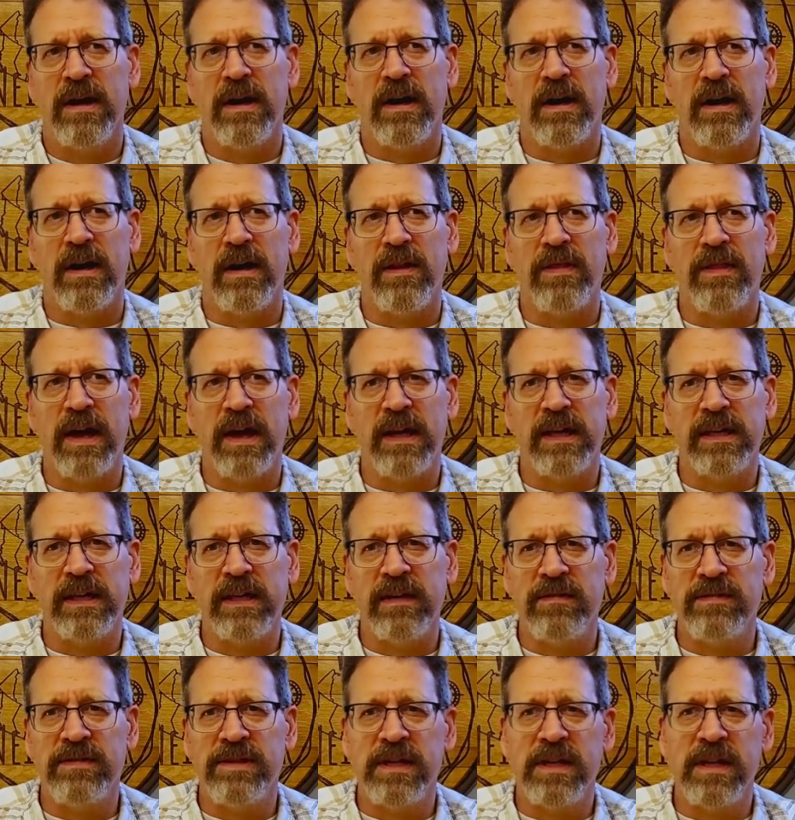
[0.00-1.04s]
that
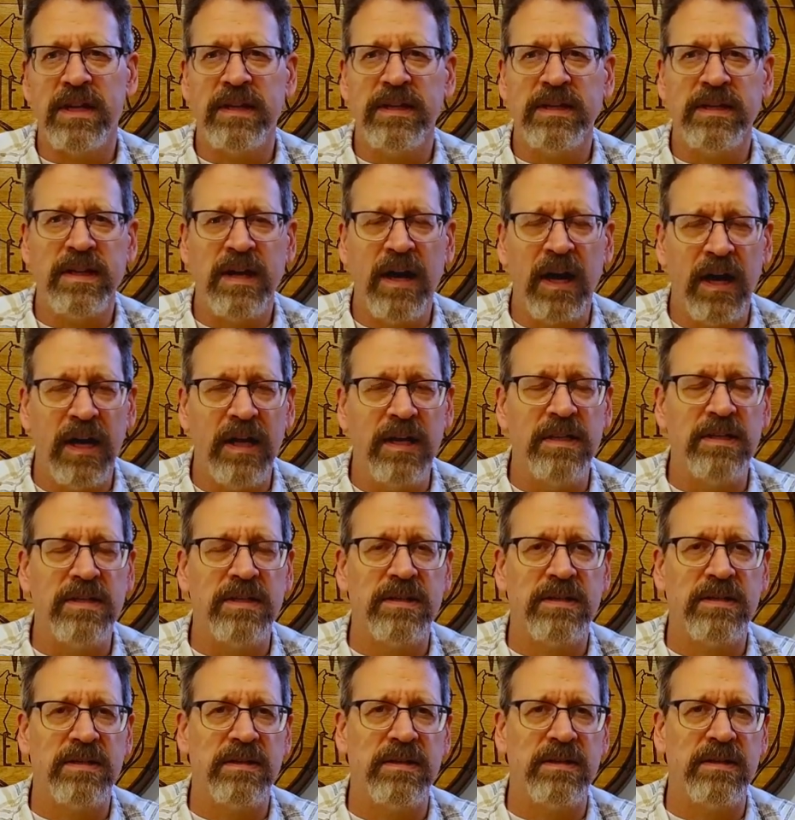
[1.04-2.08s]
gives it a
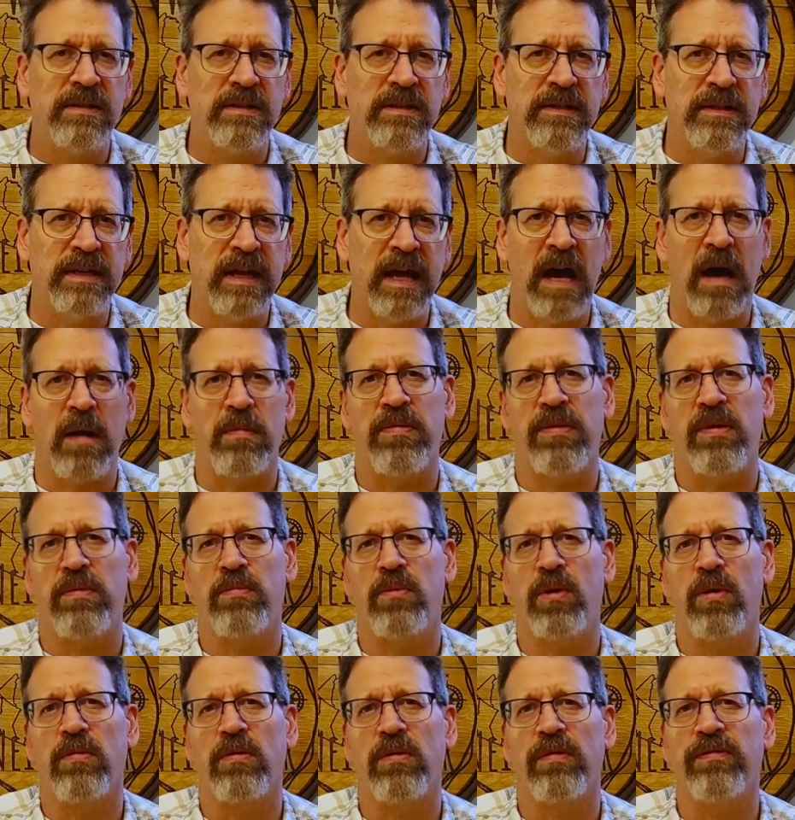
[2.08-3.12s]
nice depth, a
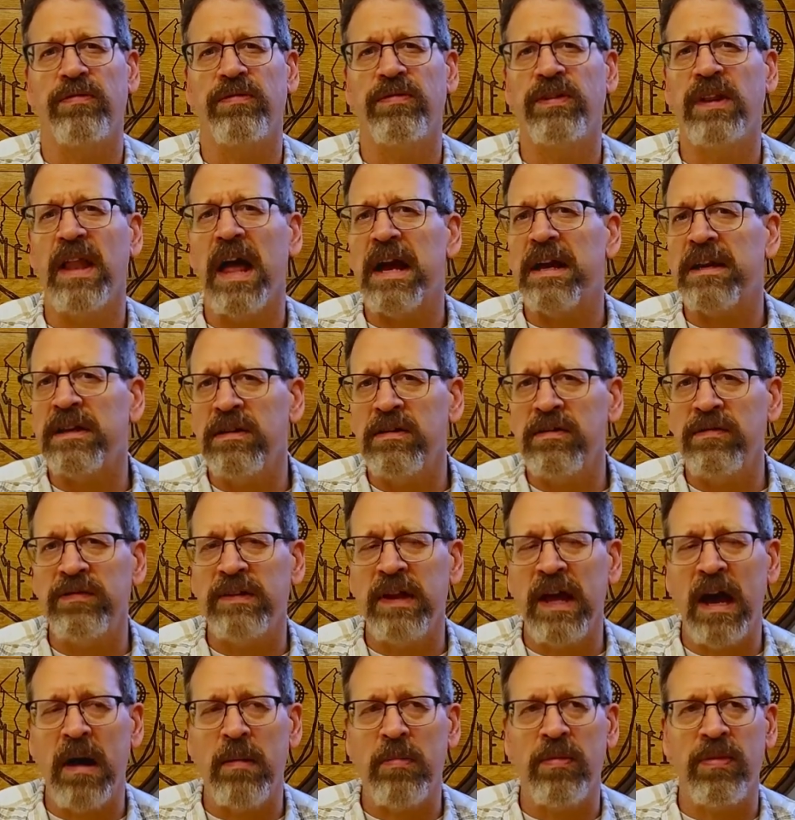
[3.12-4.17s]
more reflective
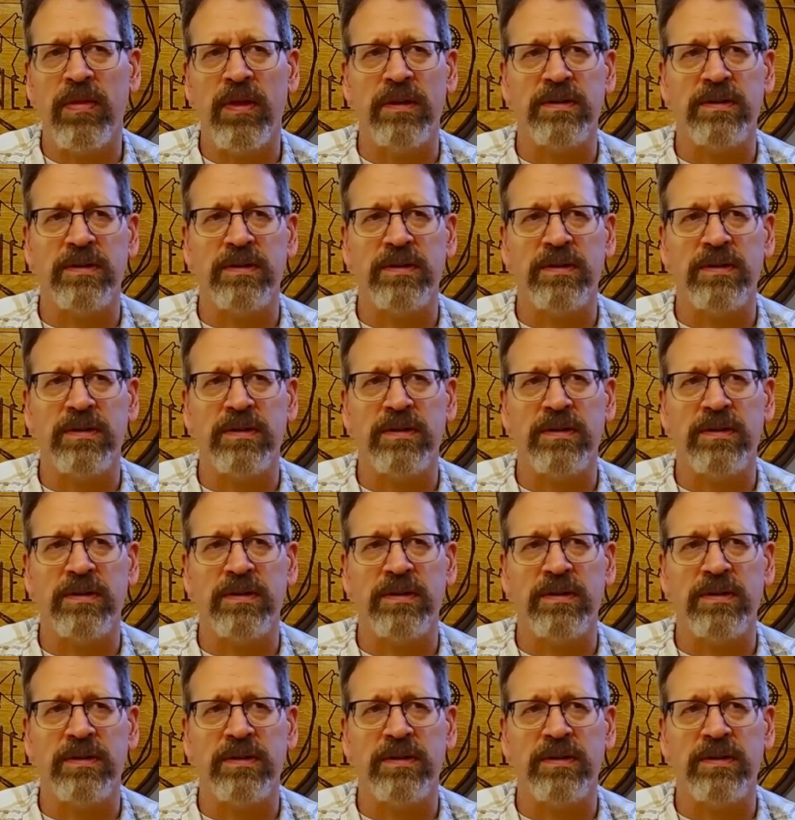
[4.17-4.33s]
depth.